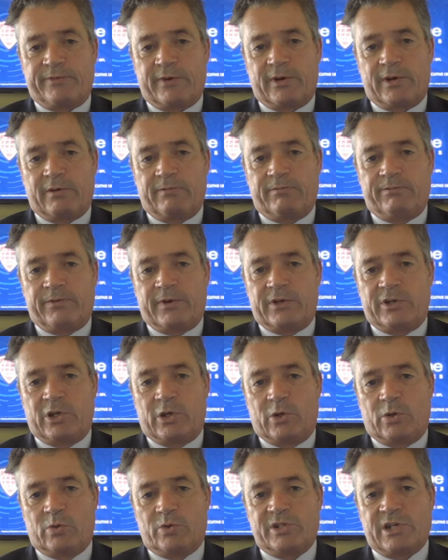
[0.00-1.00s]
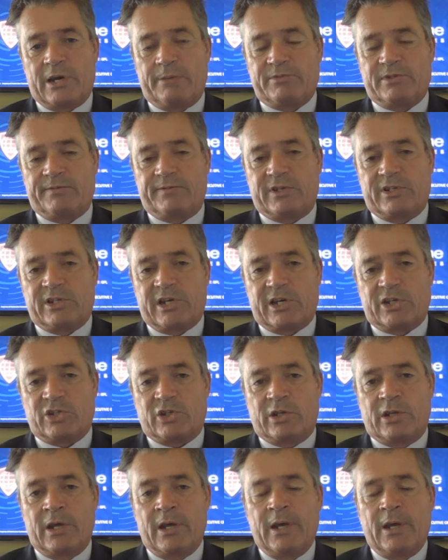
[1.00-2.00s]
for new types of
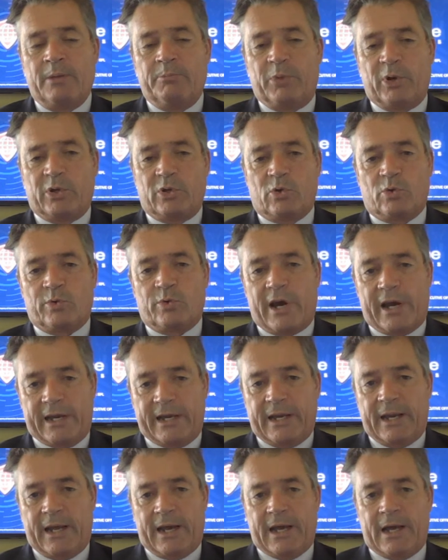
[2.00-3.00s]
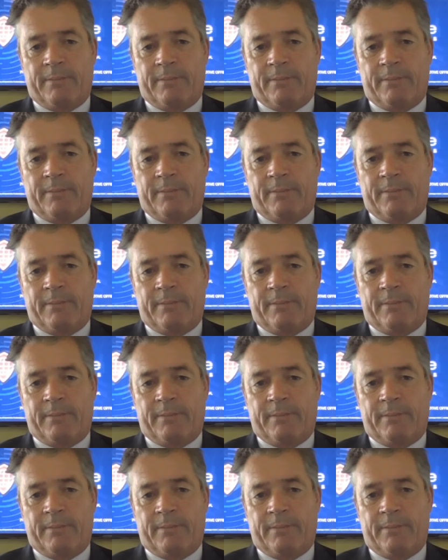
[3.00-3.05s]
detection. Sure. But you're right.